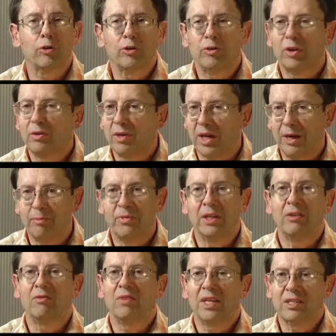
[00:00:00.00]
who had not been
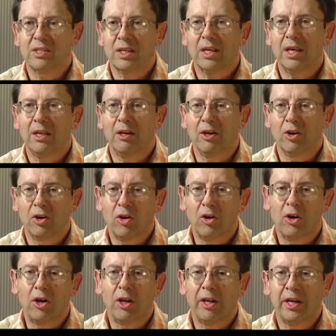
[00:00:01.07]
investigated at all.